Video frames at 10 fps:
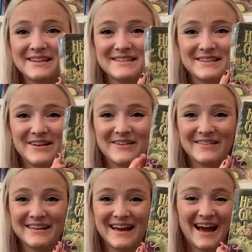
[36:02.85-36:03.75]
So
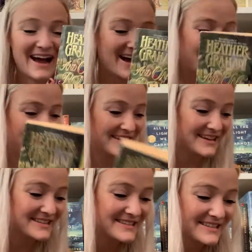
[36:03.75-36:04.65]
yeah,
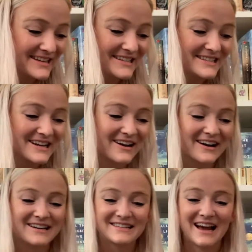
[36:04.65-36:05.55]
this
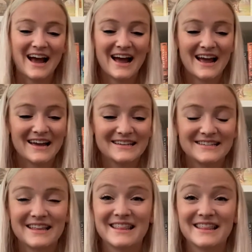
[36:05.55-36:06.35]
series, guys,